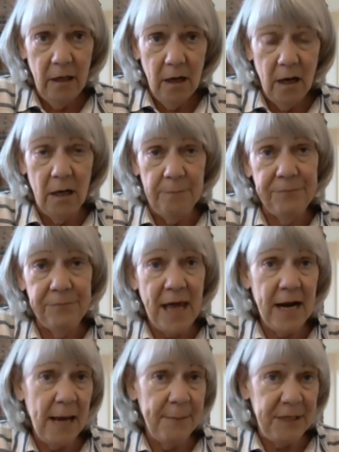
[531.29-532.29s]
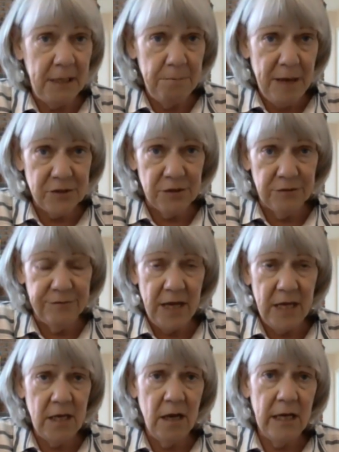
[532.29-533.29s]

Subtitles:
That happened in Pennsylvania.